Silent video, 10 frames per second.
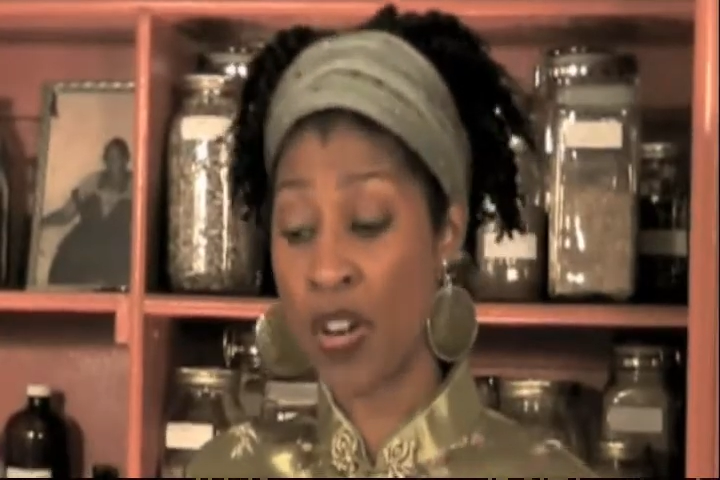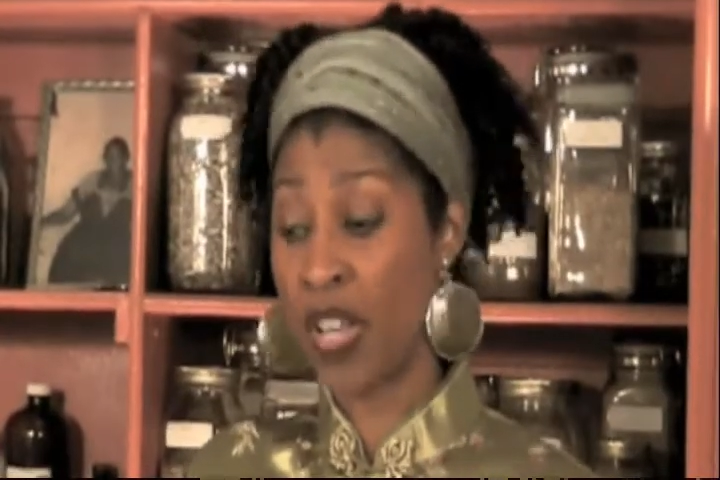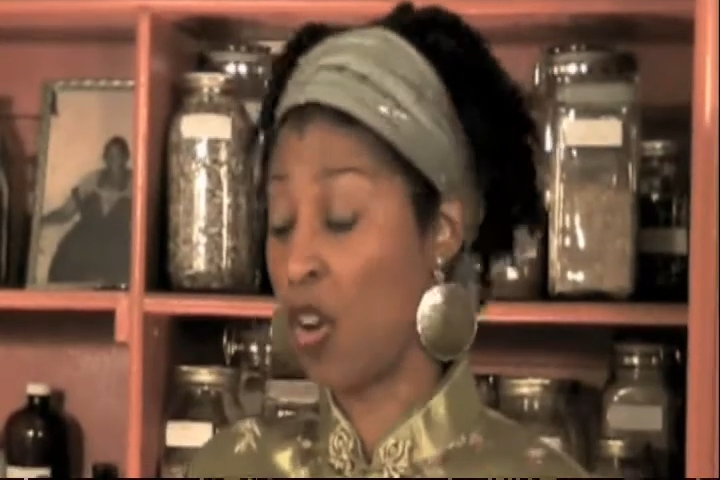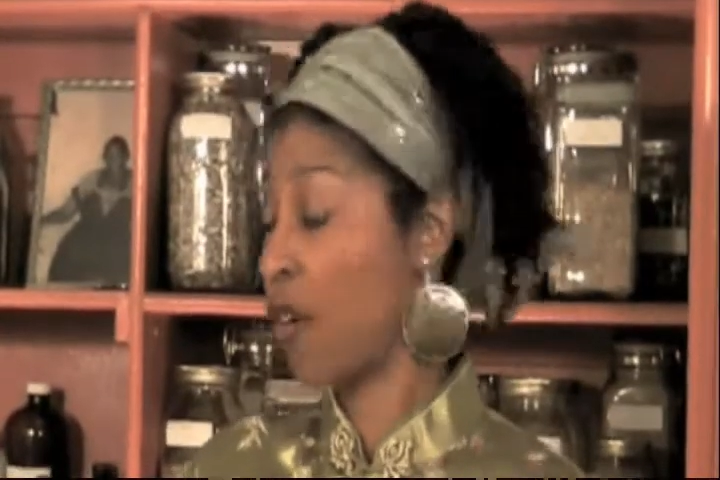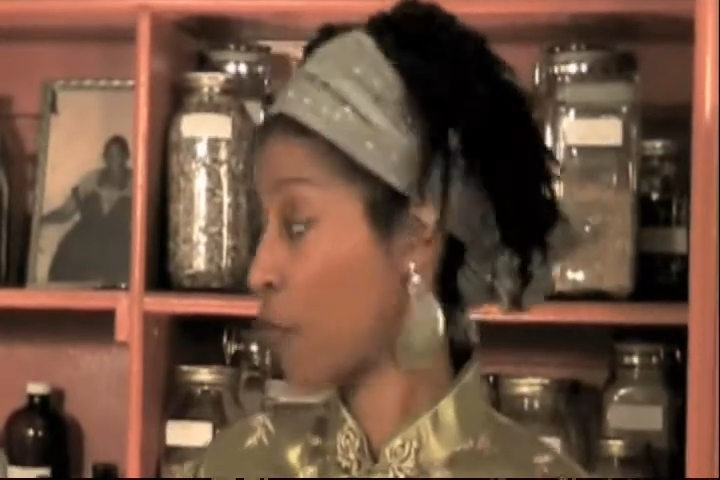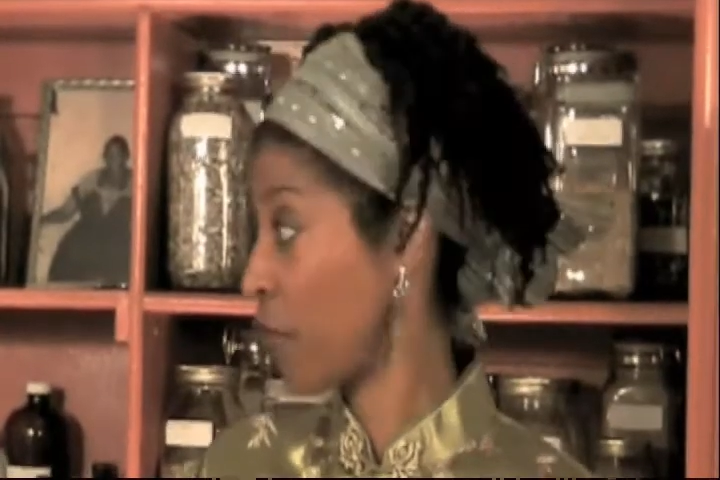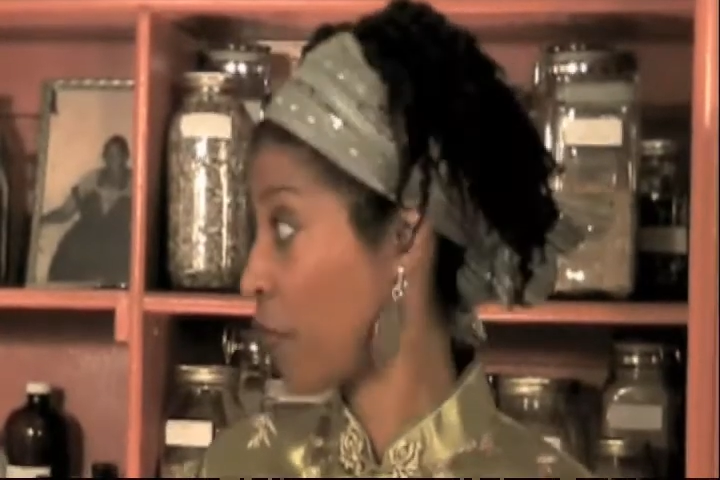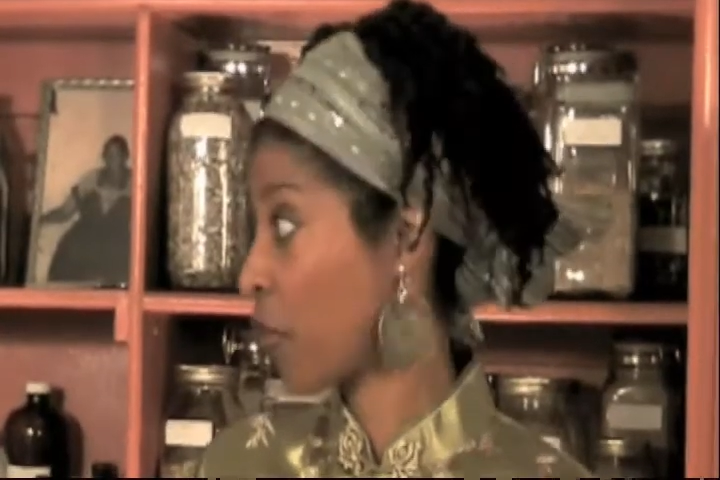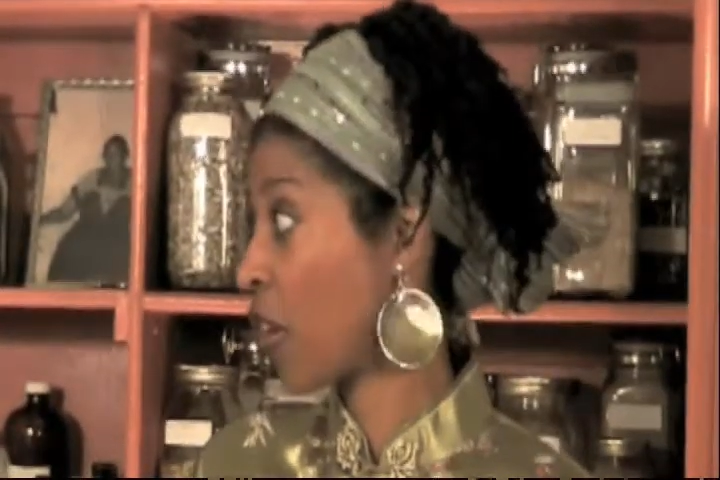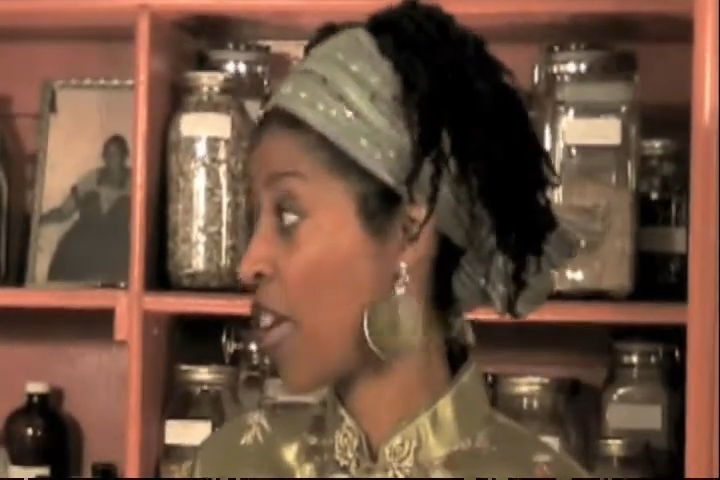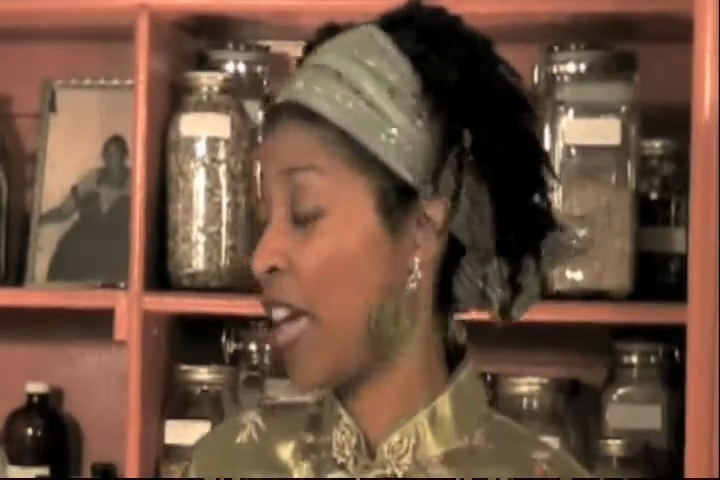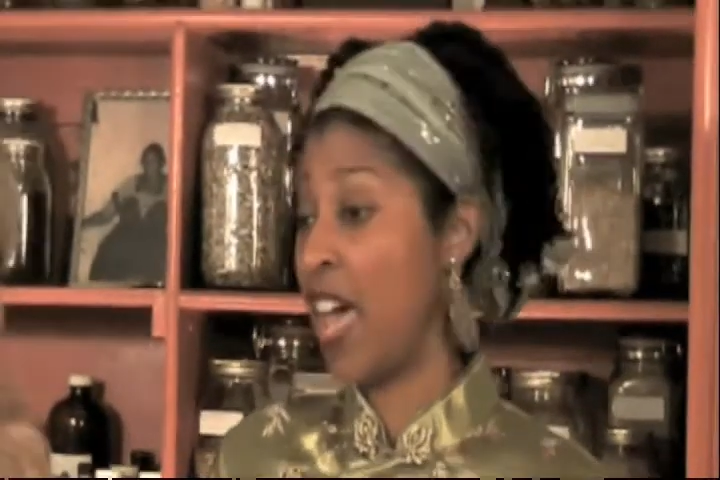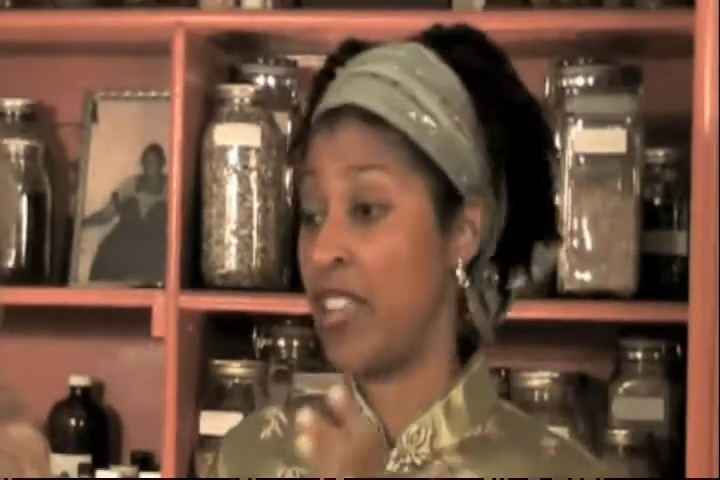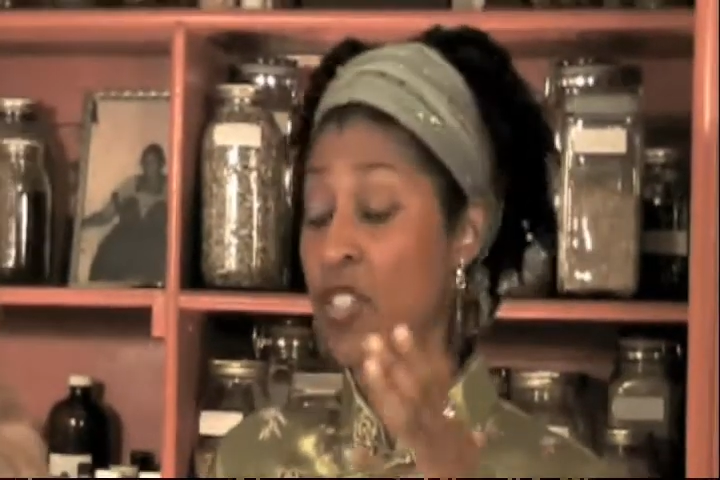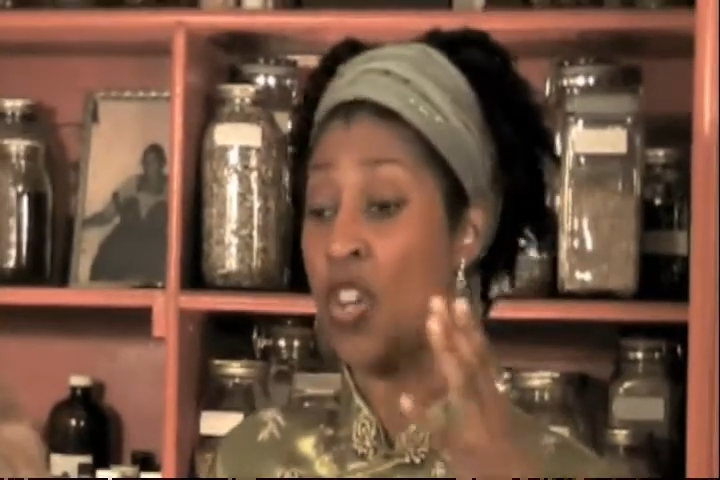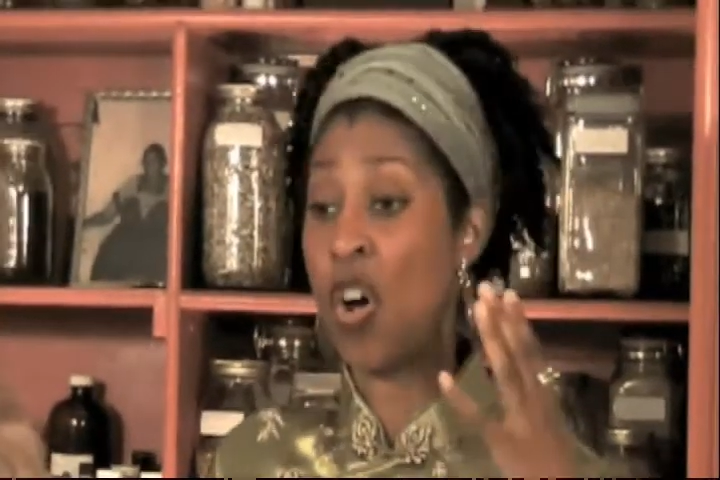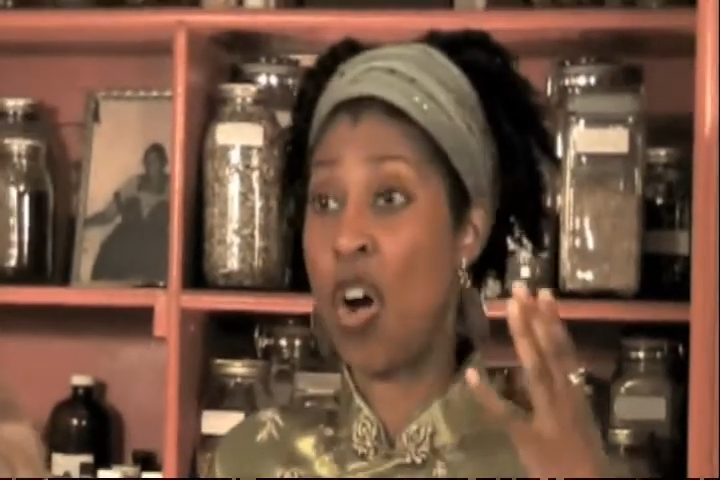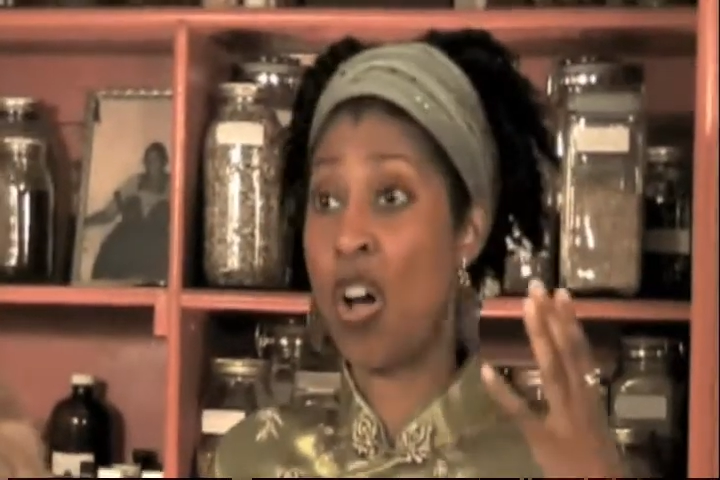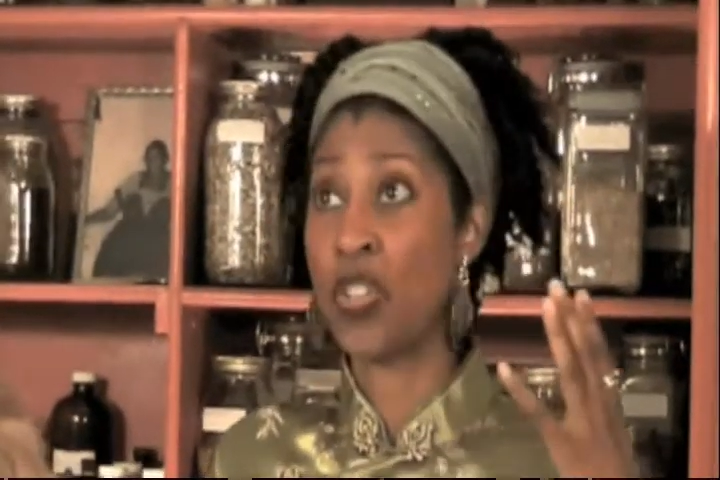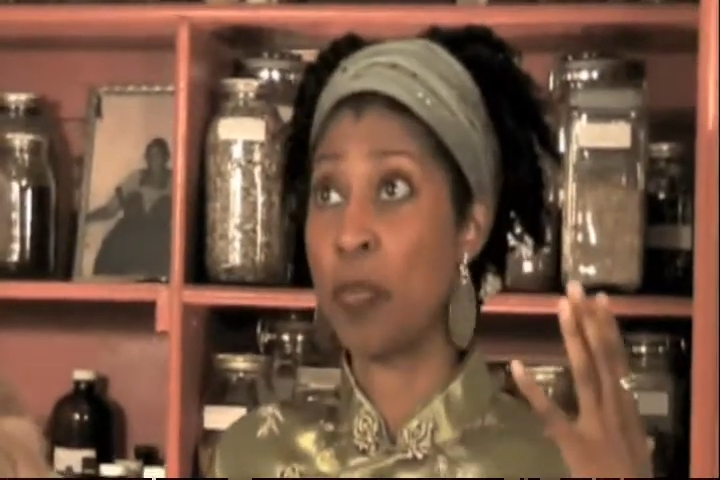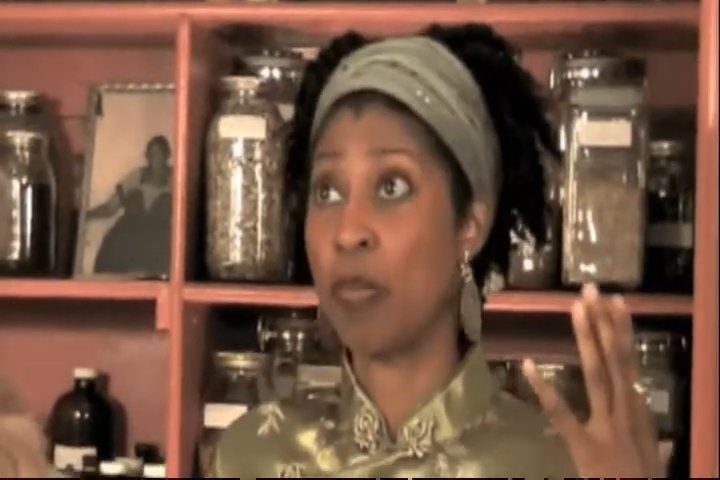in our river has caused